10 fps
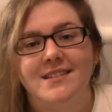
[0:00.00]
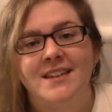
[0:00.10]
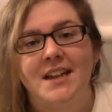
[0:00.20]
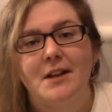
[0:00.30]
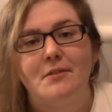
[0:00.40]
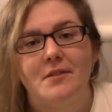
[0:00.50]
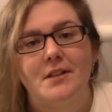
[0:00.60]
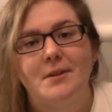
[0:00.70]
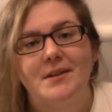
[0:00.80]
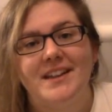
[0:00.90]
And I
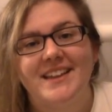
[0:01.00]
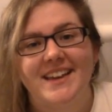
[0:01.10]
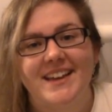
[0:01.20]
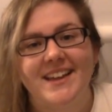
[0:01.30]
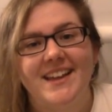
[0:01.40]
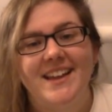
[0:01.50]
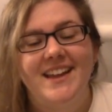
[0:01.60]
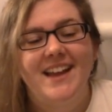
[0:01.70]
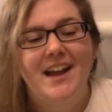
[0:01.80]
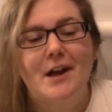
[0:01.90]
really want to
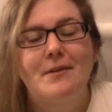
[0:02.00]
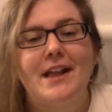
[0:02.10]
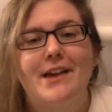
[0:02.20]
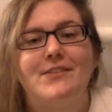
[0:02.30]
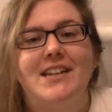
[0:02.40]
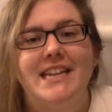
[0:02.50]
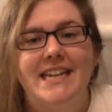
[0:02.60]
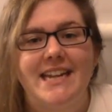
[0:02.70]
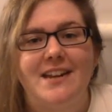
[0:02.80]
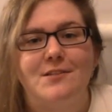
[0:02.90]
I want to have a
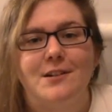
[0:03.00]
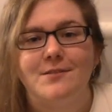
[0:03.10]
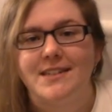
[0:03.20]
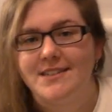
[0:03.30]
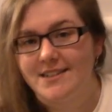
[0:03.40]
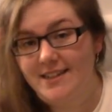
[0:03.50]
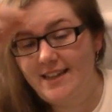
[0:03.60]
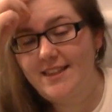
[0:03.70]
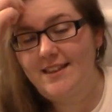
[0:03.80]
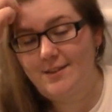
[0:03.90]
need or a reason to
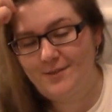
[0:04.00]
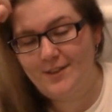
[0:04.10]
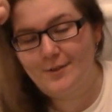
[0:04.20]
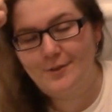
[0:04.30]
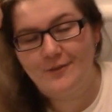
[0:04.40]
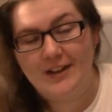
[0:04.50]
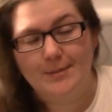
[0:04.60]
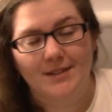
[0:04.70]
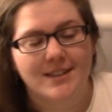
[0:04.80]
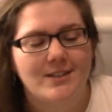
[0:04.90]
get this really cool
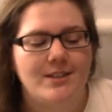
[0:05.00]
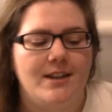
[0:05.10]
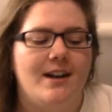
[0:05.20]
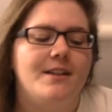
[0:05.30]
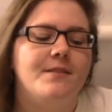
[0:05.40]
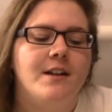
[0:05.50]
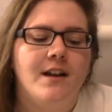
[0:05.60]
fabric that she got.